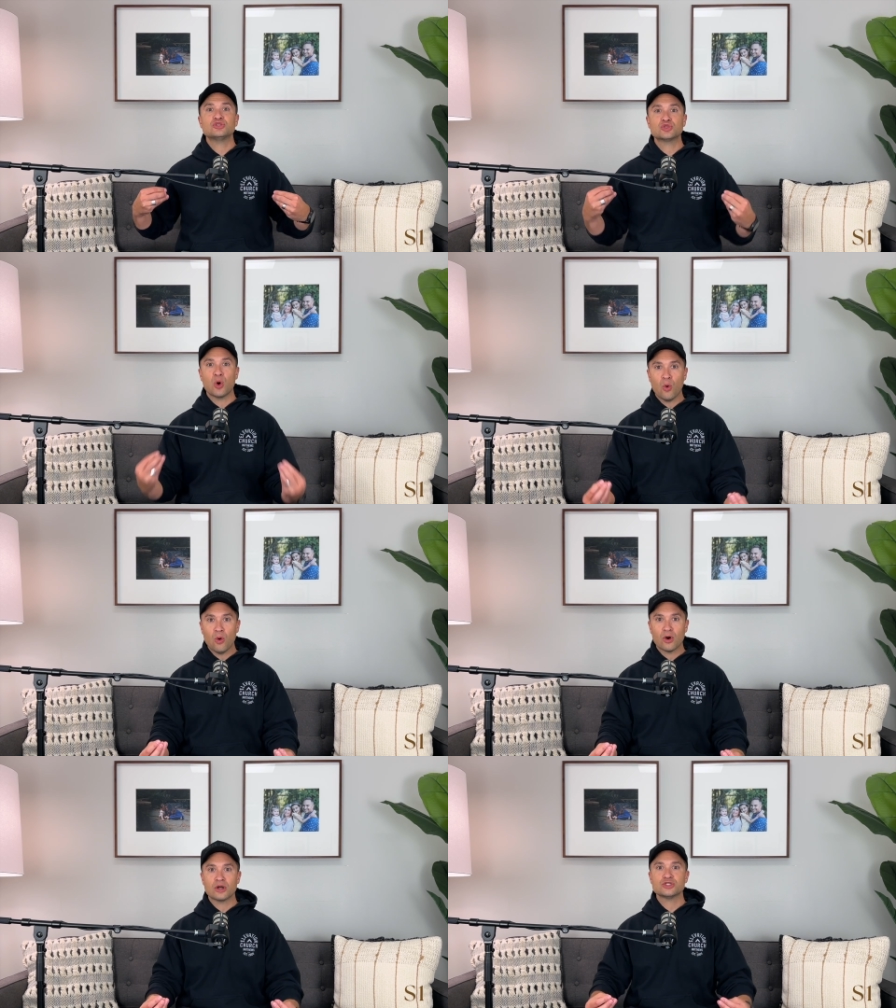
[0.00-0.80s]

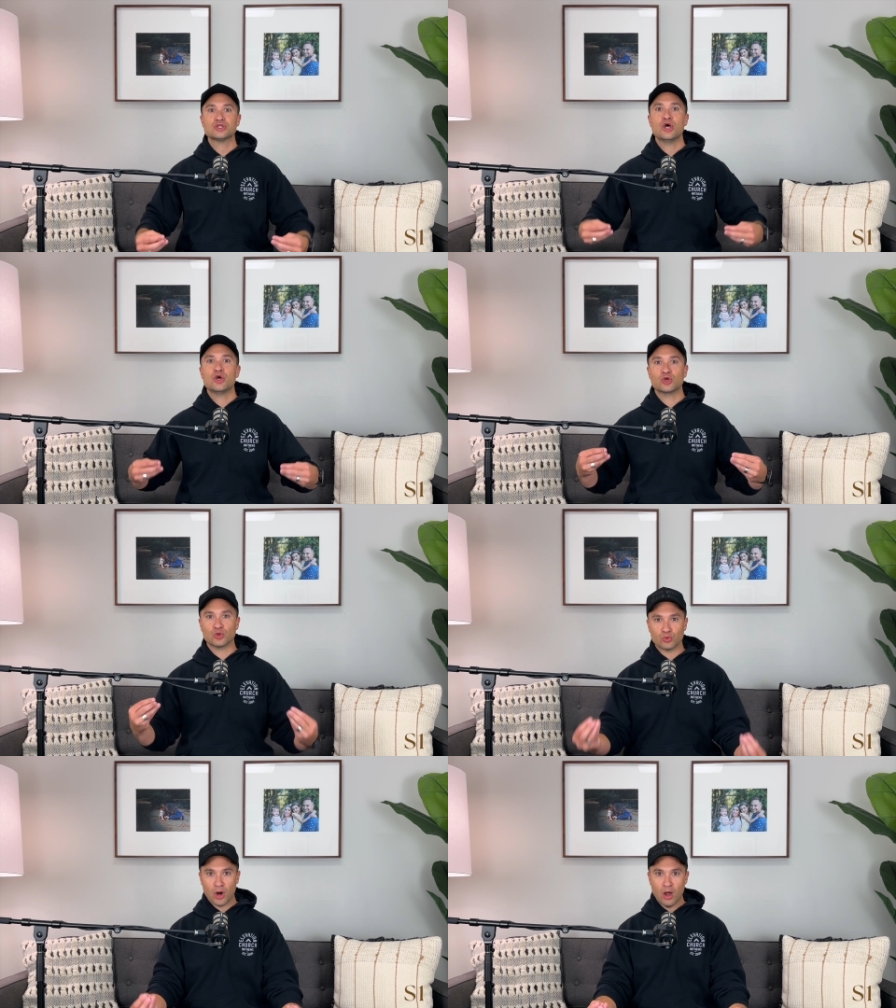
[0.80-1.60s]
towards
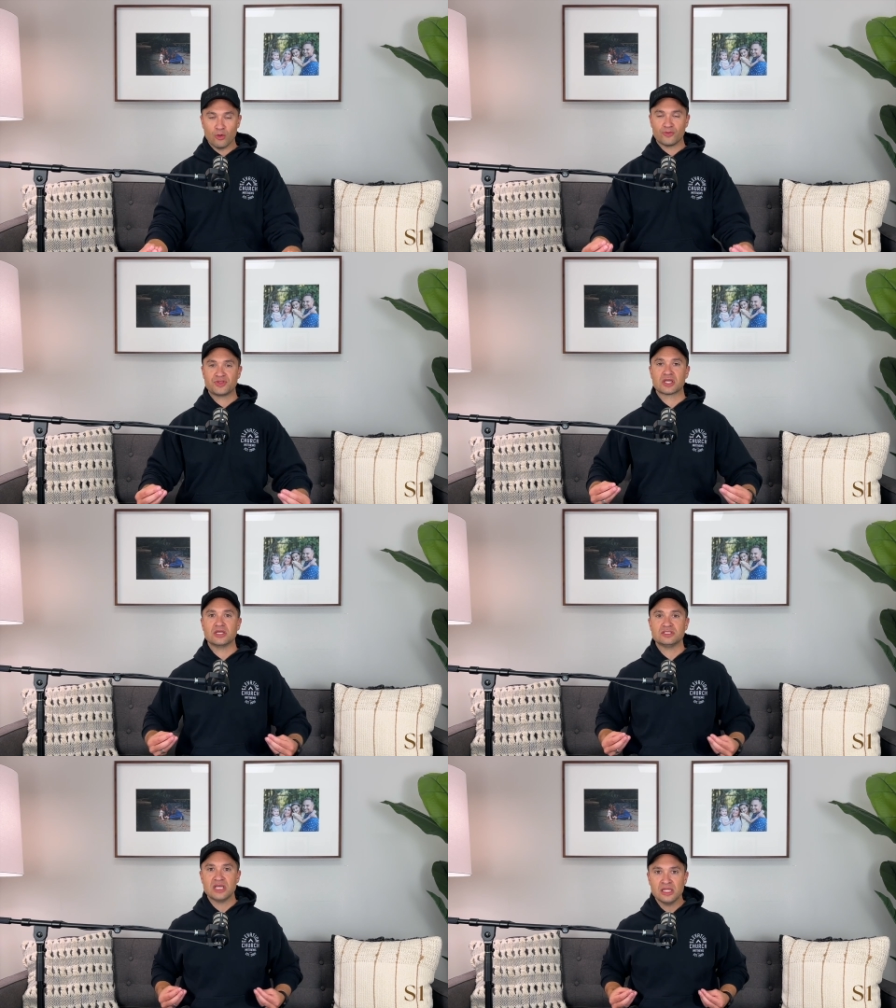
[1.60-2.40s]
growth, to
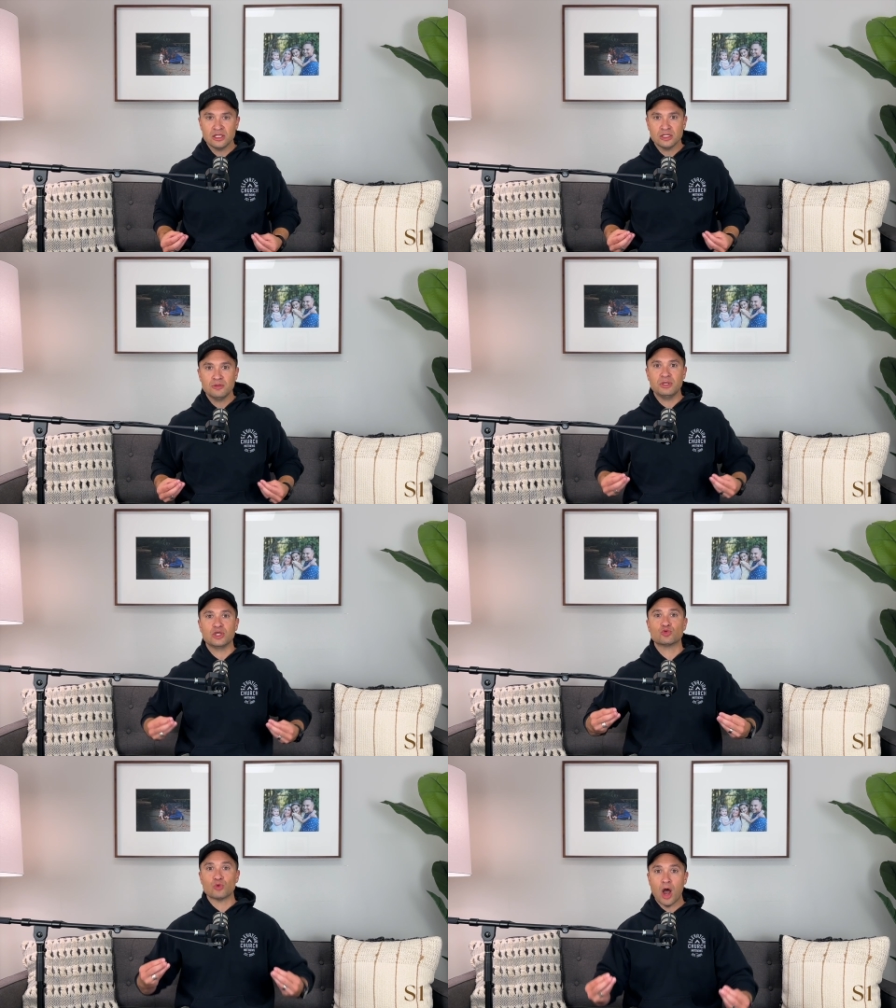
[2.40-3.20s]
continually be
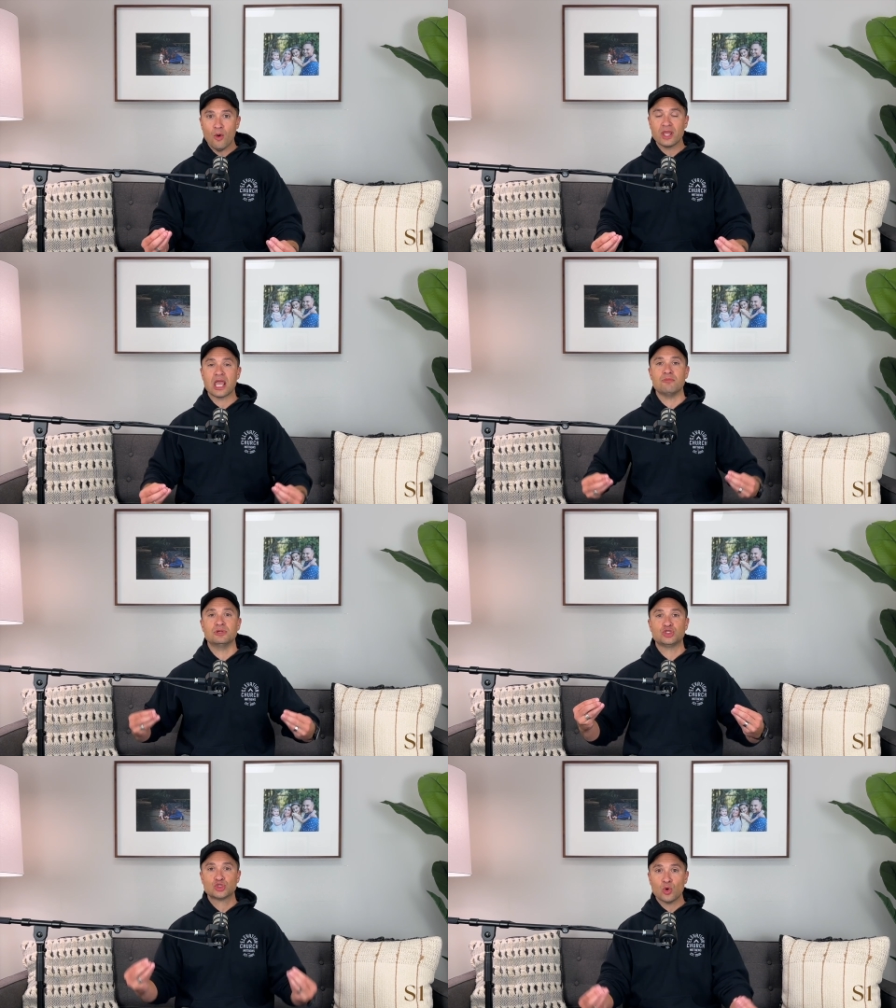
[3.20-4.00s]
growing and
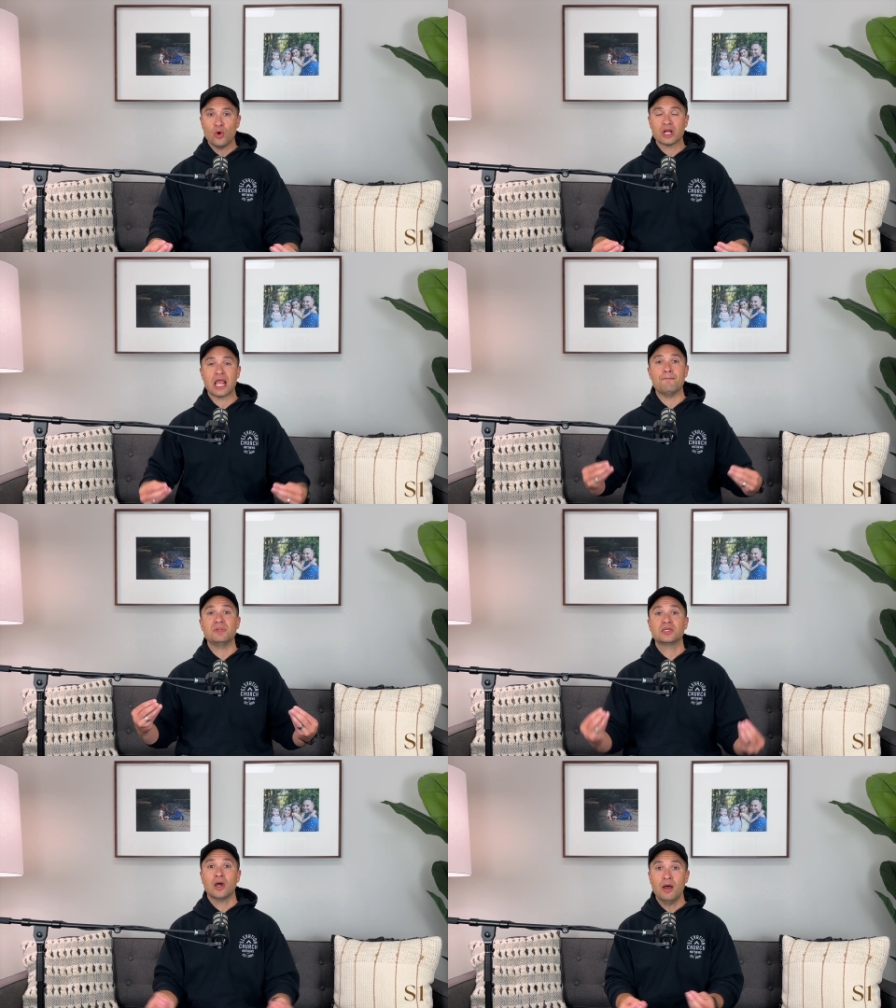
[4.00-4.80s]
maturing and
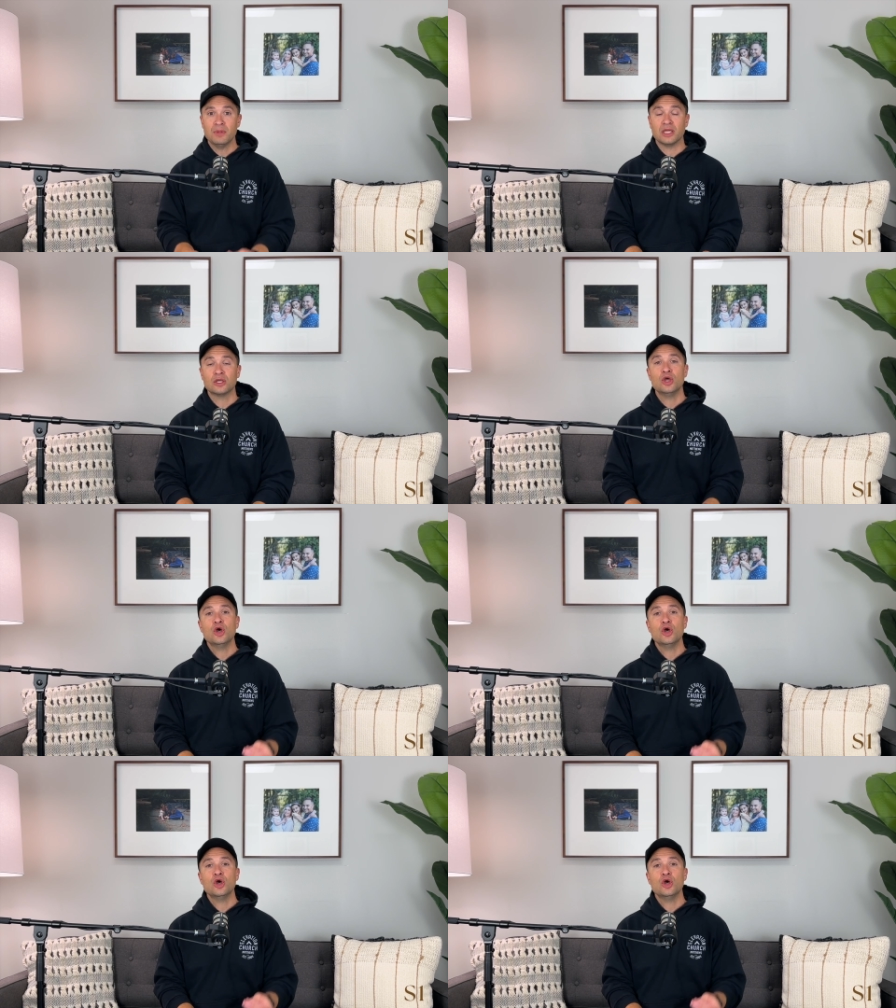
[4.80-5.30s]
becoming